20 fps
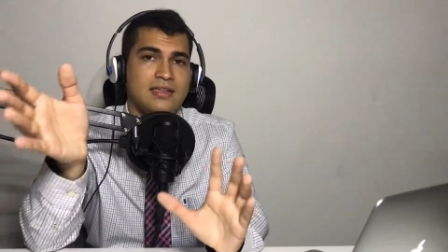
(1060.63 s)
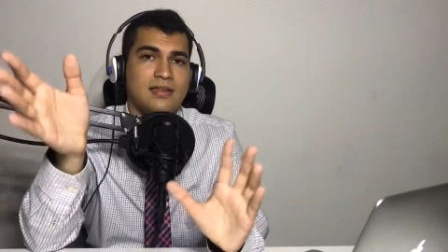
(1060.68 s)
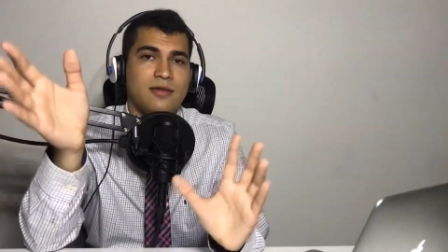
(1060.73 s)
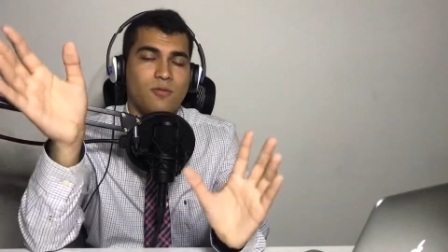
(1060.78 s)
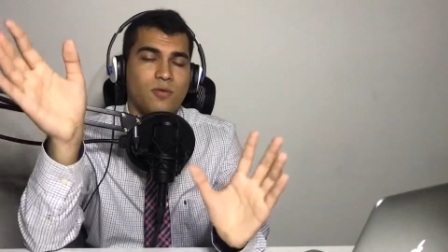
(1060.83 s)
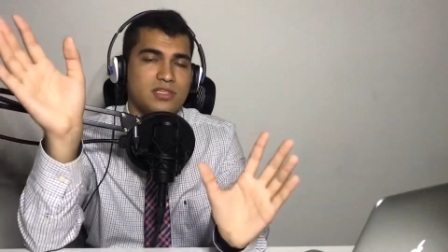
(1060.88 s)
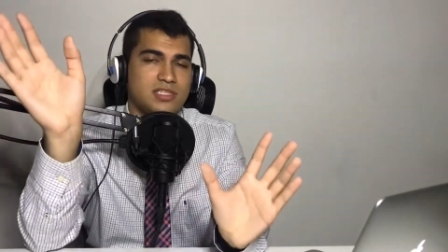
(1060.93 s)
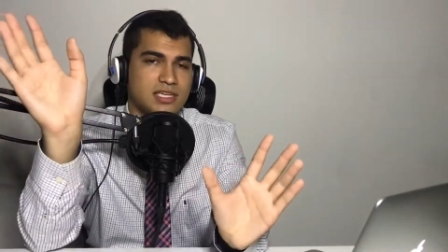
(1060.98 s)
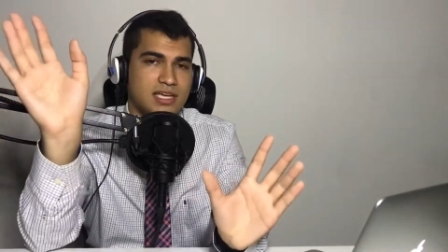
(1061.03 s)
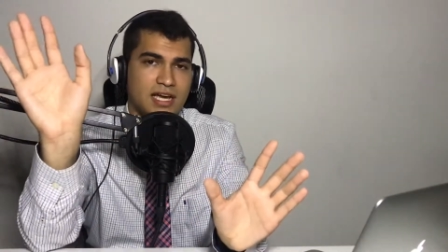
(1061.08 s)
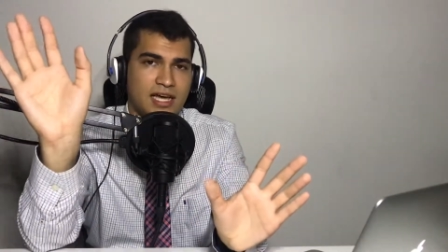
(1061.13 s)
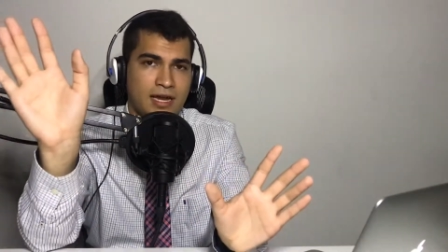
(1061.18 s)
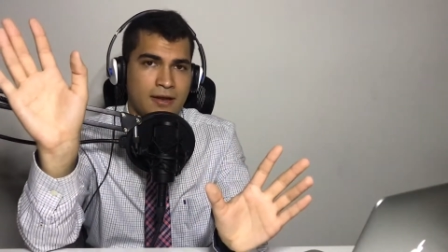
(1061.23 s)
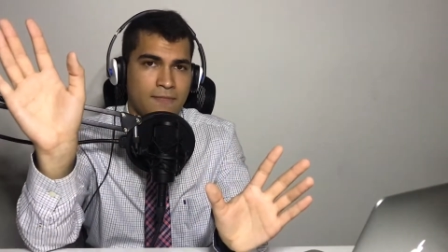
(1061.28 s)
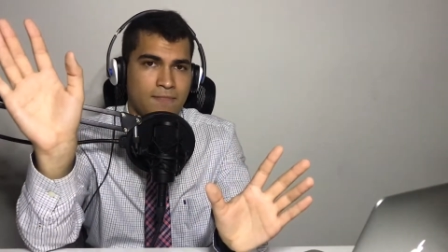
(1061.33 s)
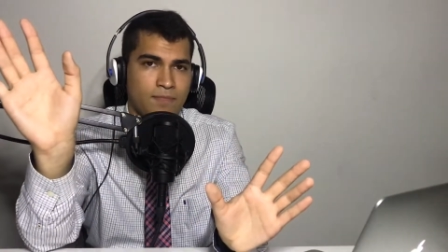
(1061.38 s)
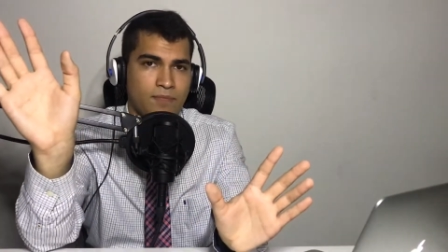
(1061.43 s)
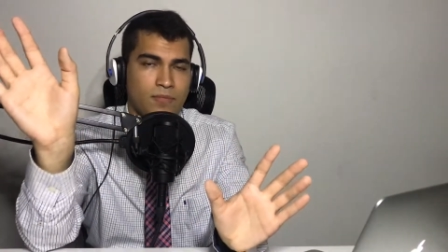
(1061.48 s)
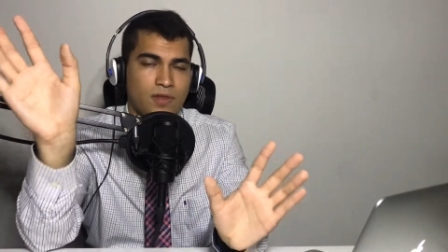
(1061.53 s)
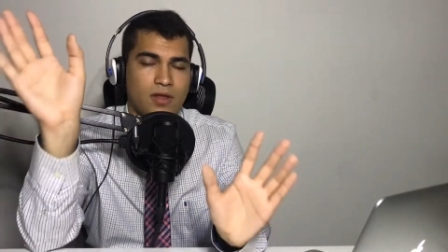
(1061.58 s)
Once again,
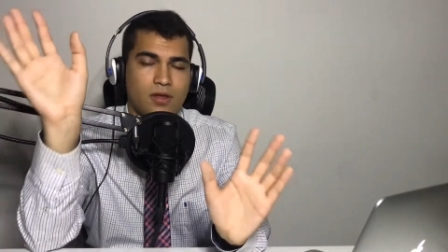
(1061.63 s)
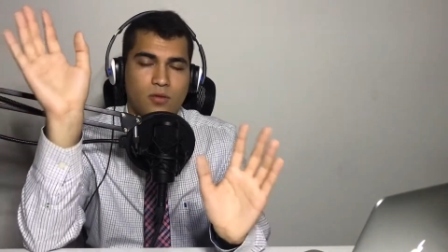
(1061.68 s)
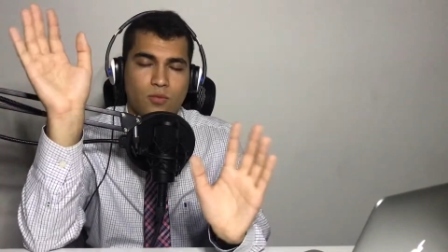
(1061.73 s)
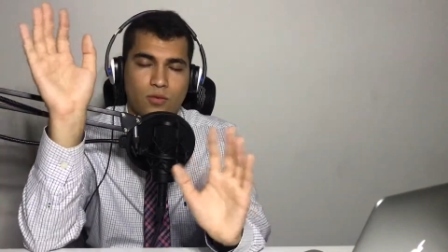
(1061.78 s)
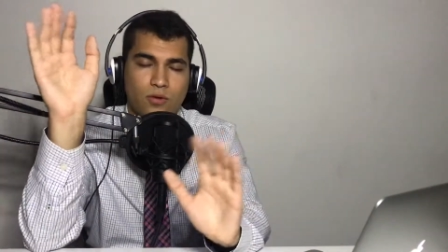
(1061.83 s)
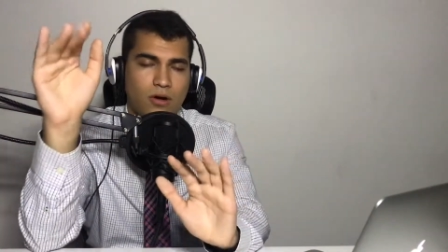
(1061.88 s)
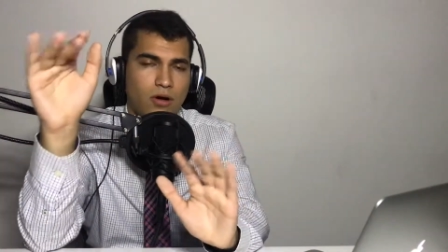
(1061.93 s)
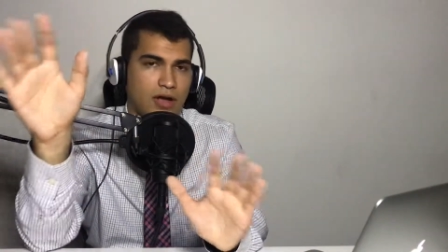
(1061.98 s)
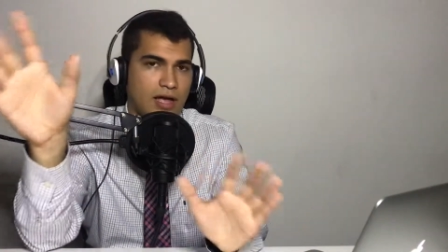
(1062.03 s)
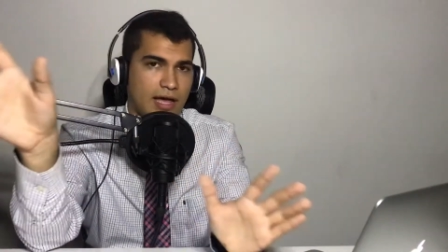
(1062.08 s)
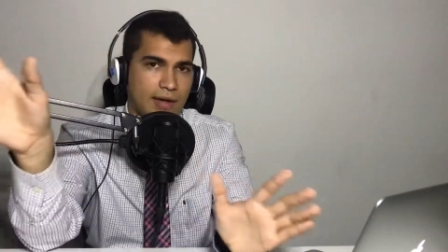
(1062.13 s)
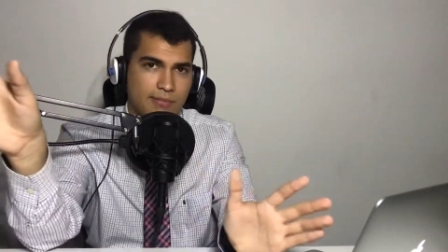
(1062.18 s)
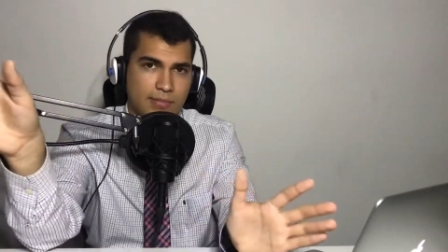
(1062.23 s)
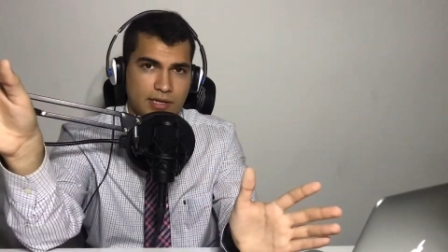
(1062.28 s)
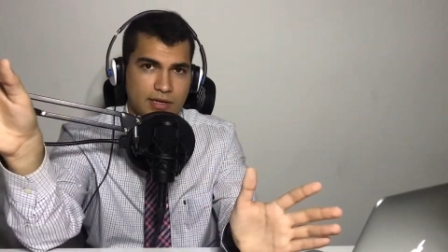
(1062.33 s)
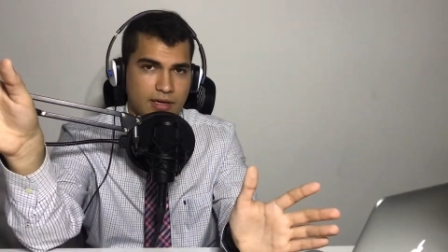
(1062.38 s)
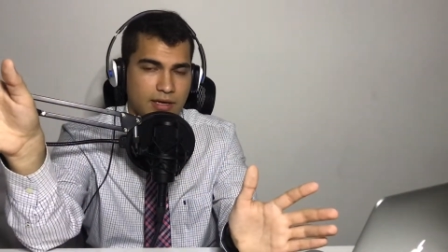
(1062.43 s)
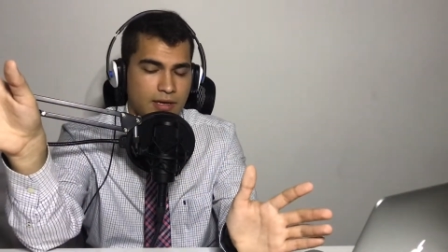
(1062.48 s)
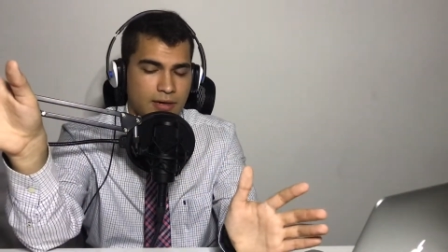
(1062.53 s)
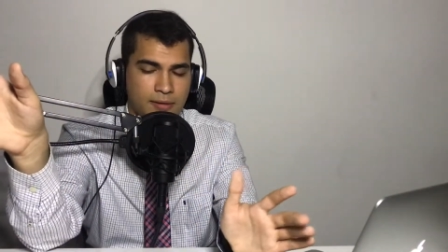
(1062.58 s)
we're all
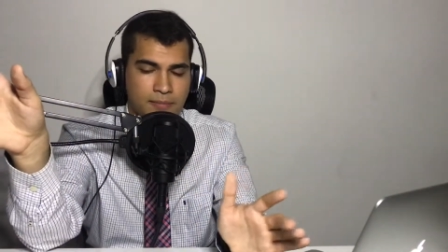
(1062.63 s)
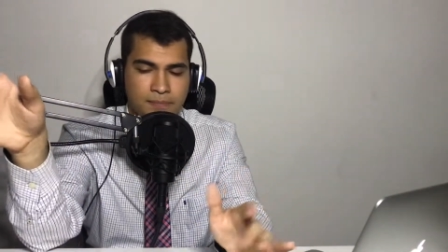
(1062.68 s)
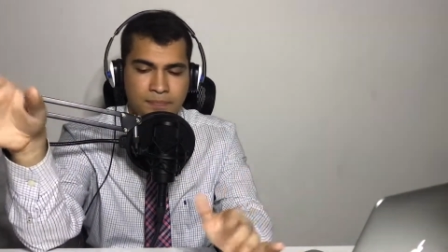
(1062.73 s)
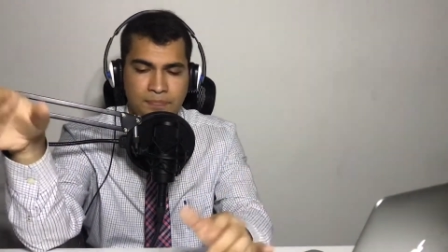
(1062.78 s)
gambling here.